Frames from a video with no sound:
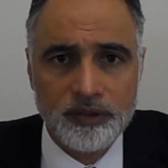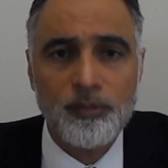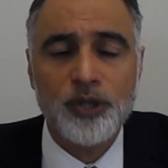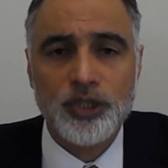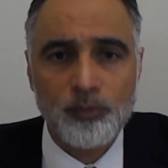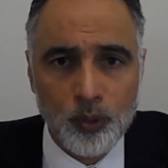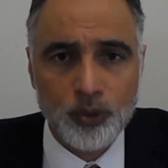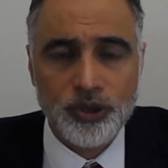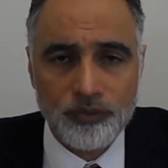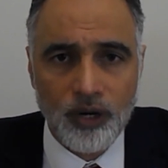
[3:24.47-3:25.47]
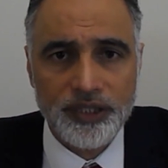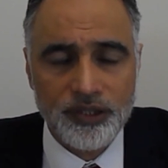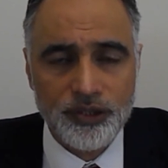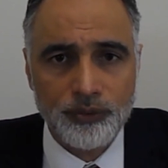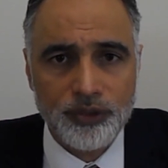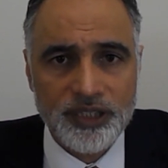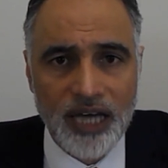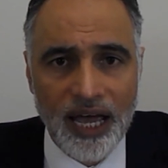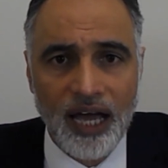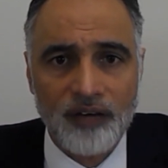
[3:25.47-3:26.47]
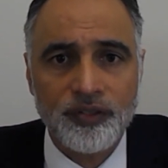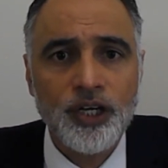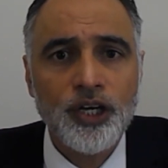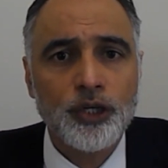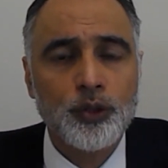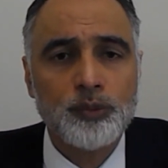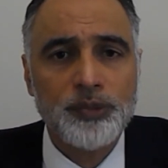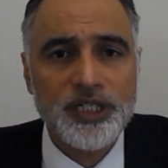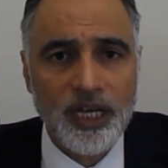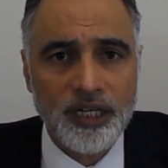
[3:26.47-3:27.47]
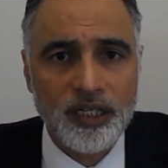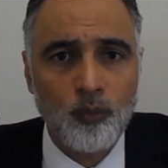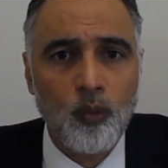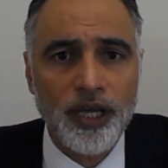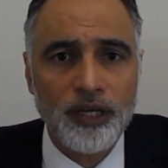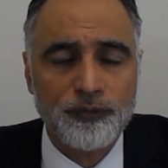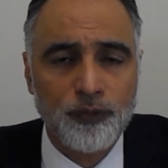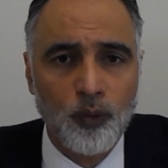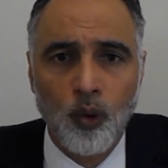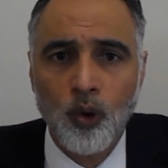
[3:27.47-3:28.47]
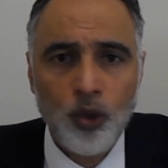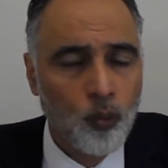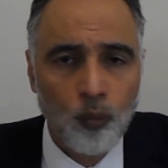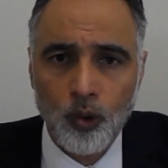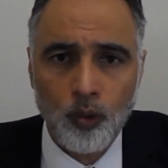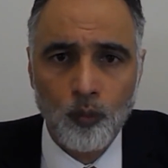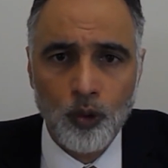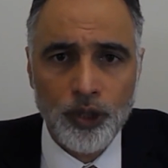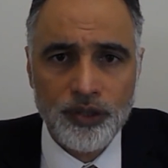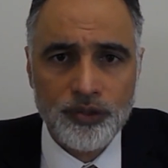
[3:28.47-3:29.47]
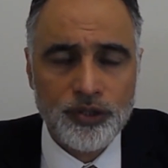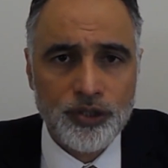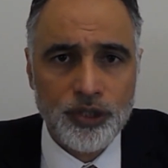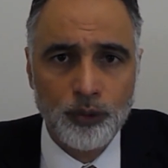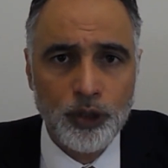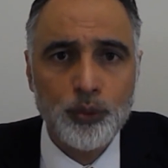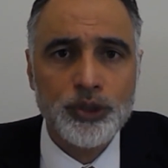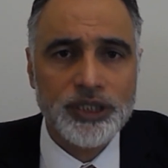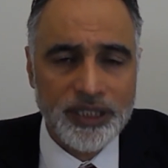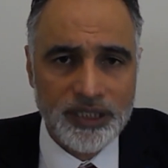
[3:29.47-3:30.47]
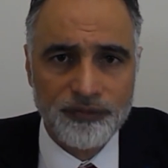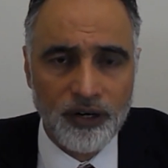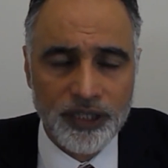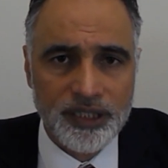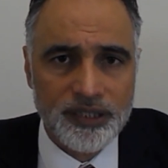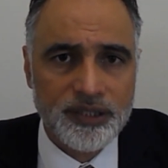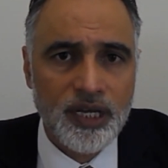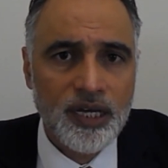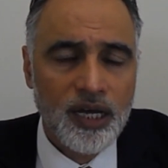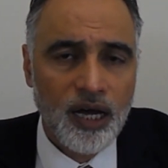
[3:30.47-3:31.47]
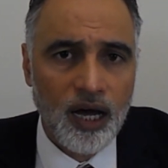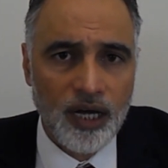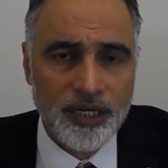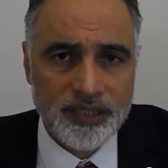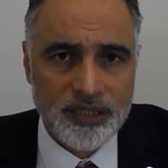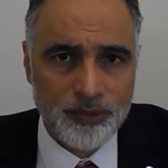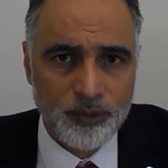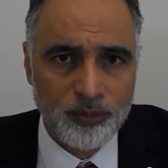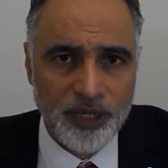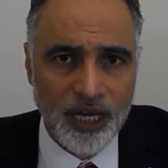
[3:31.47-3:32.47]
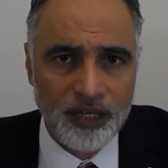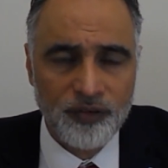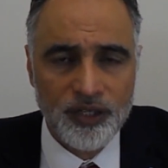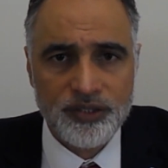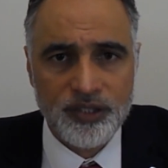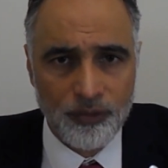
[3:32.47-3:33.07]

the most important right that you could have, could be taken away for what is so loosely defined as unacceptable behaviours.